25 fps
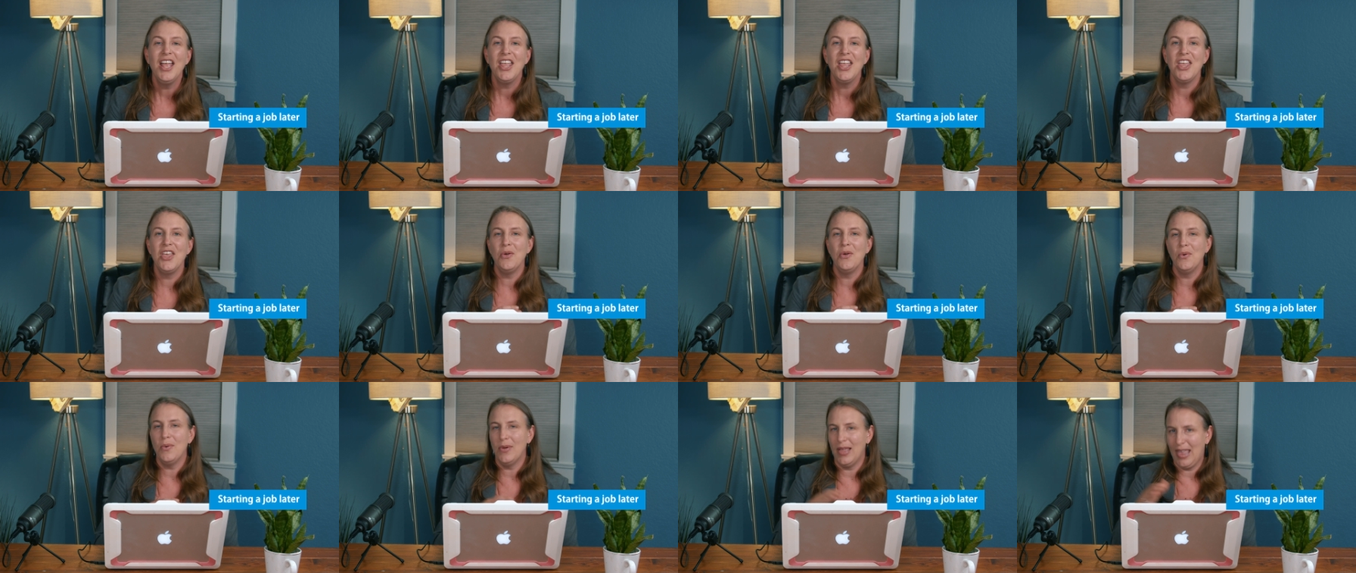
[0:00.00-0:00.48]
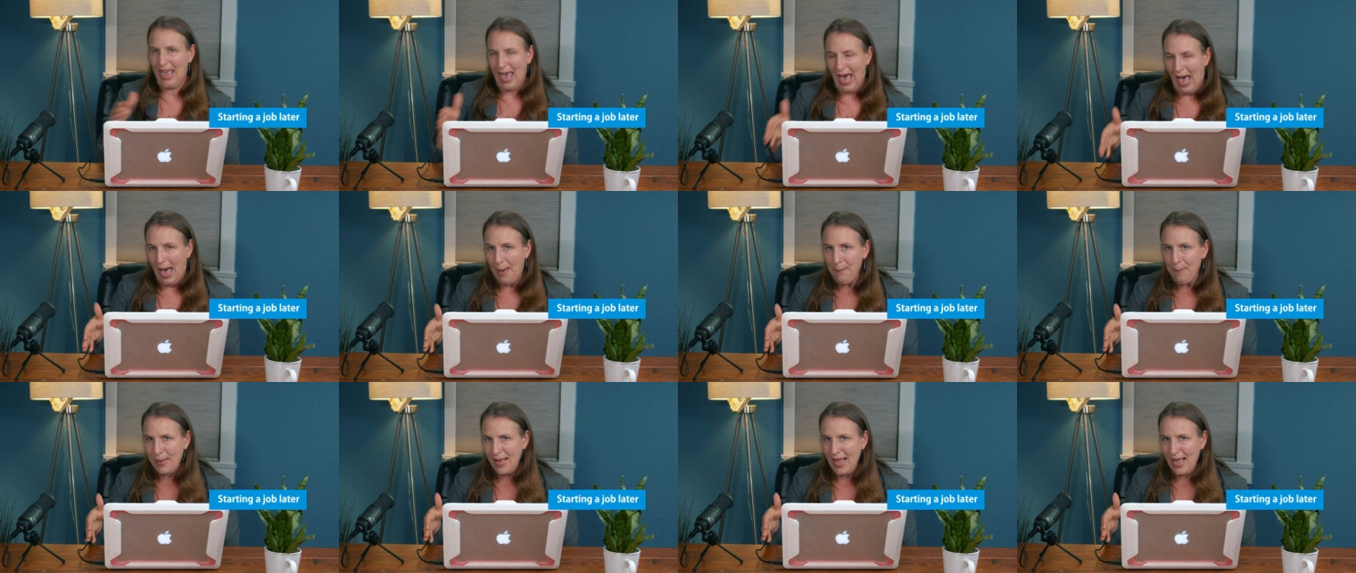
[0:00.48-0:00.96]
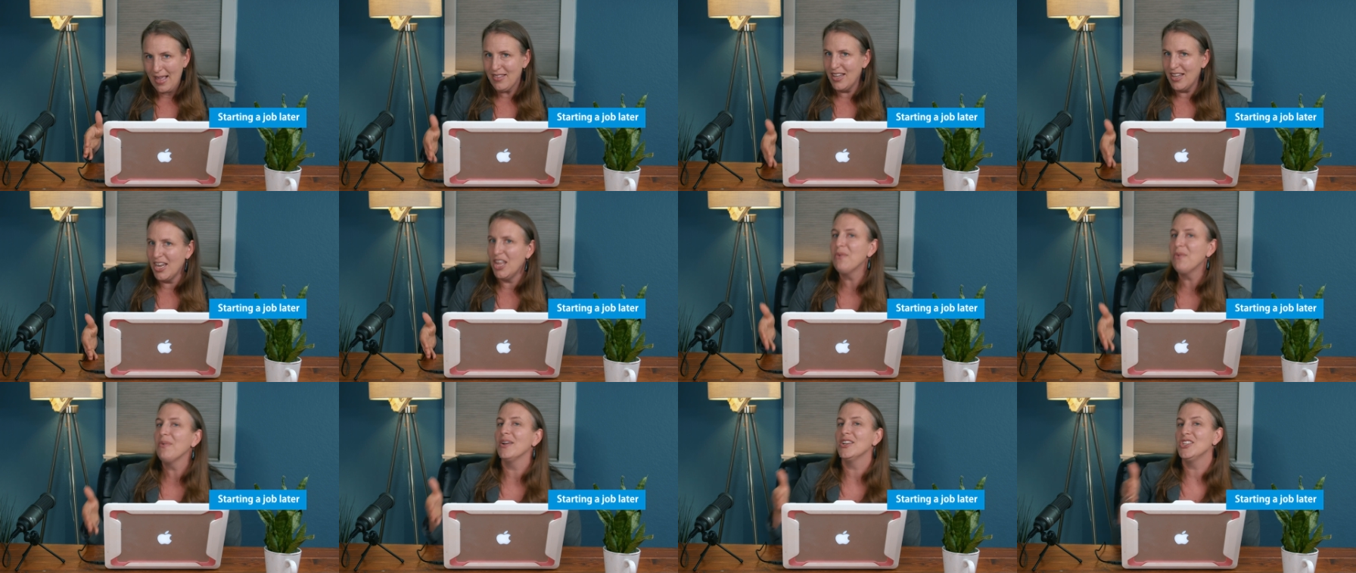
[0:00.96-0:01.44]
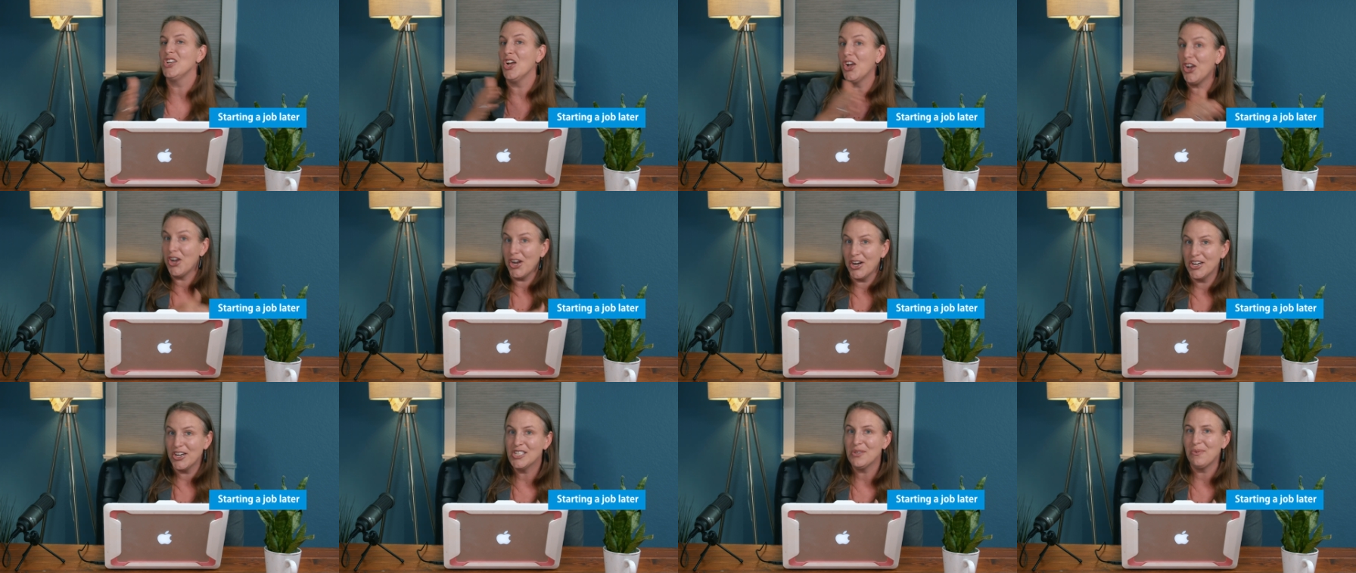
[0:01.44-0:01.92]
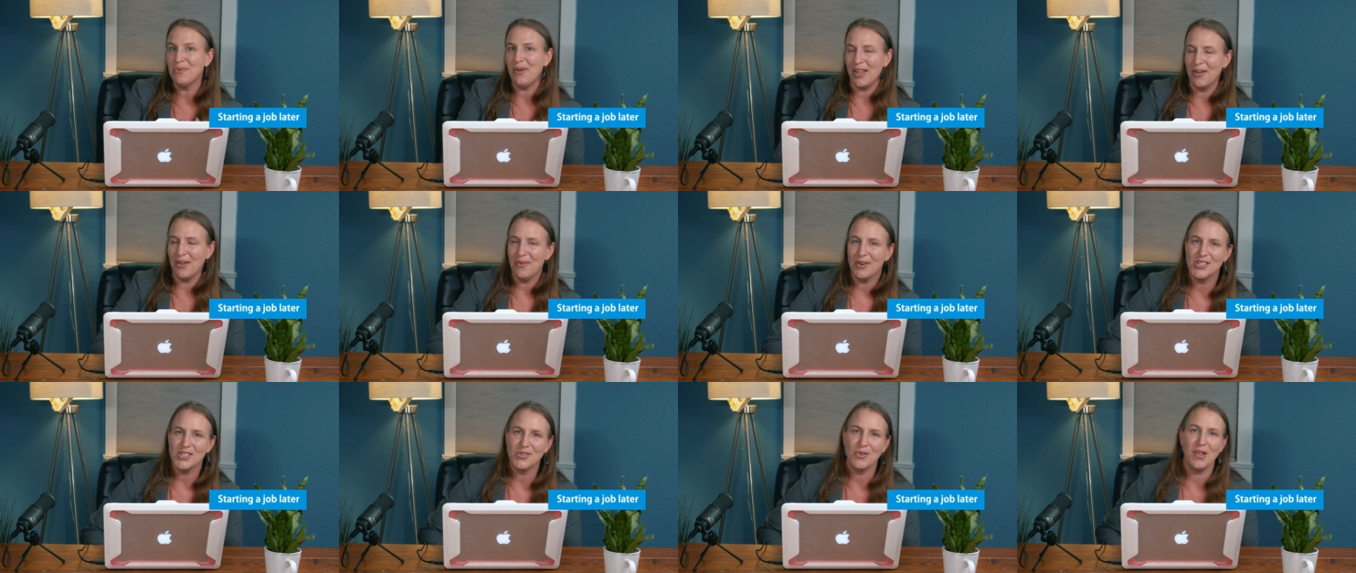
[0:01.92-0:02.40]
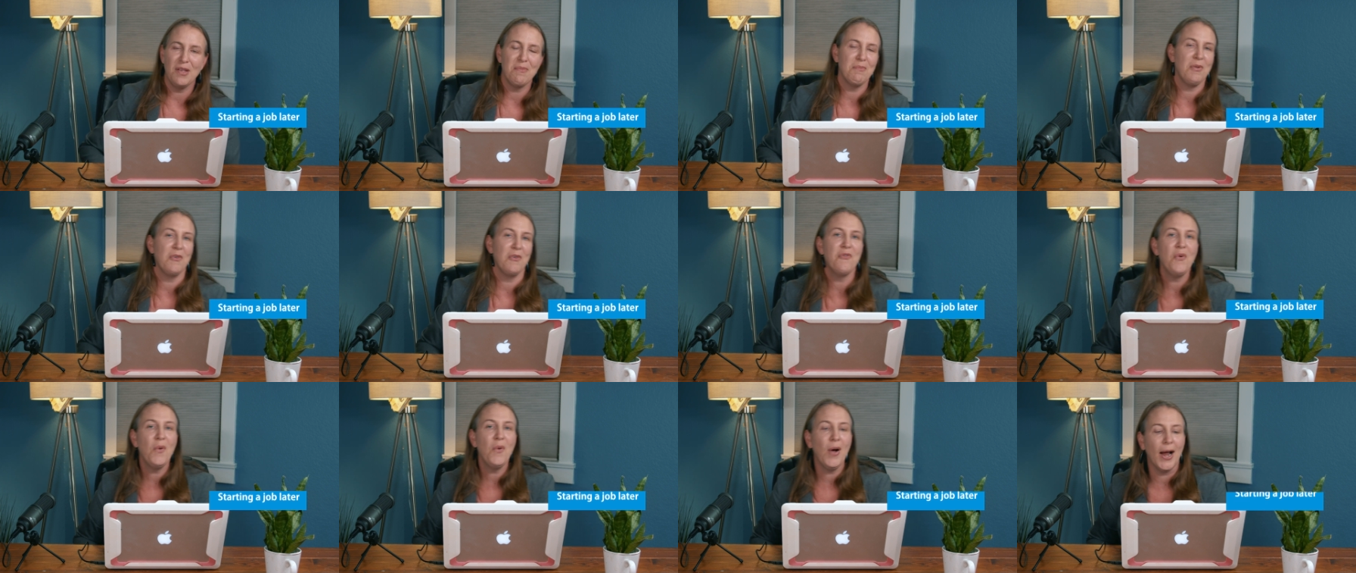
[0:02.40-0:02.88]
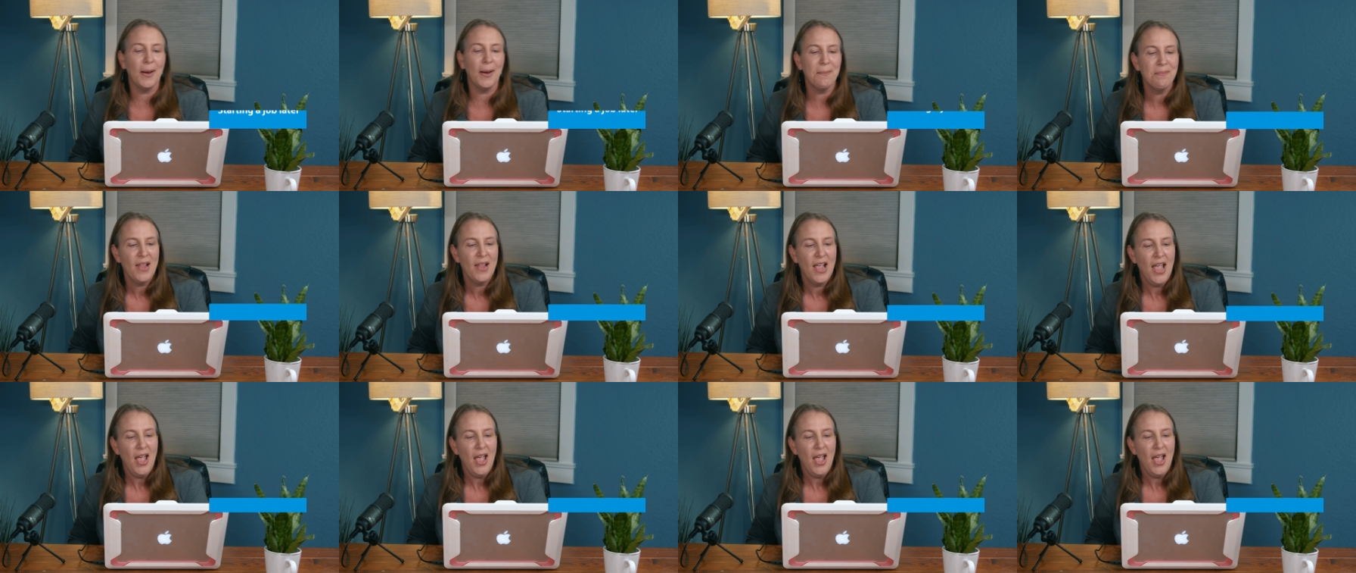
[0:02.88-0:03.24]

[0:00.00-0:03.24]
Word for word: you gap and then you return to what you were doing before,